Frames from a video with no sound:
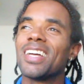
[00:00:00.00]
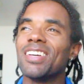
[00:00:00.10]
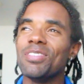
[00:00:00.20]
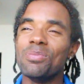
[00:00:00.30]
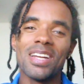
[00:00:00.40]

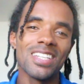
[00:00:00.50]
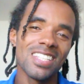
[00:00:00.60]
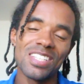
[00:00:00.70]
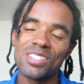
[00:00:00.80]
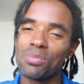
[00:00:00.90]
if you made it to
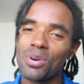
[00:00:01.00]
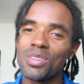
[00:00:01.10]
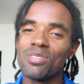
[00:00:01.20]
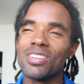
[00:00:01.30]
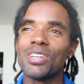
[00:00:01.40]
this part of
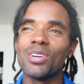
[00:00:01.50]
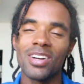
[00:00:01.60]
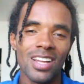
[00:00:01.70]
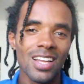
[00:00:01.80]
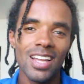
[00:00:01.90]
the
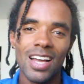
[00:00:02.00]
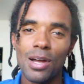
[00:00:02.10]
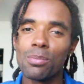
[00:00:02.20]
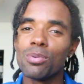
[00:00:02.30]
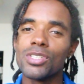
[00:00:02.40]
video,
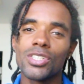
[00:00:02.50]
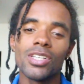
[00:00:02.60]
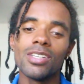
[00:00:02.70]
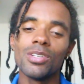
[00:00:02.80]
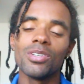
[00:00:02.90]
I
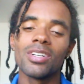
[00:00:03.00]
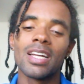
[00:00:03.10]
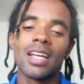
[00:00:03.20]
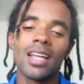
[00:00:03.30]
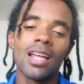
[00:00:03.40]
appreciate you.
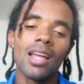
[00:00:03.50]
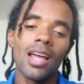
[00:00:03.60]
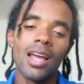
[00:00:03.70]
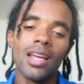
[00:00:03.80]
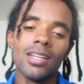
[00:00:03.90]

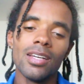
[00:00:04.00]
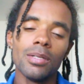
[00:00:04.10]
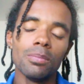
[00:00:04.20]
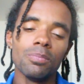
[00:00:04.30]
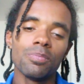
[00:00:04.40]

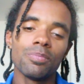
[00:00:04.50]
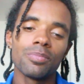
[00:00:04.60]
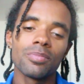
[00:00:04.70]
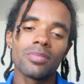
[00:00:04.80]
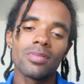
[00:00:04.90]
And,
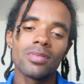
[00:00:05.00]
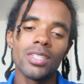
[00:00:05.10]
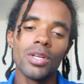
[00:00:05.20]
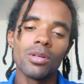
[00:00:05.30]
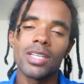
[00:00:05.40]

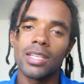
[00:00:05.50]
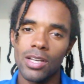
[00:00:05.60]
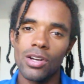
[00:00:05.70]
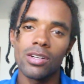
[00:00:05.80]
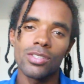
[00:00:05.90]
take
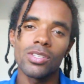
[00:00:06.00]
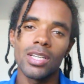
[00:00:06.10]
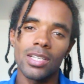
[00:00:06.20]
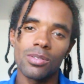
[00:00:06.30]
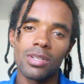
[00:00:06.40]
care until
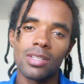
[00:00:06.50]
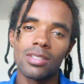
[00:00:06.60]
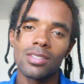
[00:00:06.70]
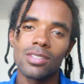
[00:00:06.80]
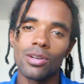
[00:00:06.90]
the next one.
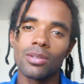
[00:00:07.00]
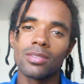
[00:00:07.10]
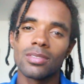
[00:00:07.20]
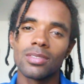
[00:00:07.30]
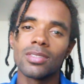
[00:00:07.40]
So,
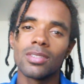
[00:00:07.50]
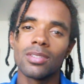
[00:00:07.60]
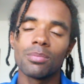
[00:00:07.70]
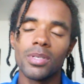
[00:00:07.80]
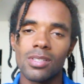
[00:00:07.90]

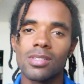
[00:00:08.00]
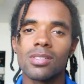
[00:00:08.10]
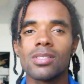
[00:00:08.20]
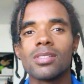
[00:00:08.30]
peace.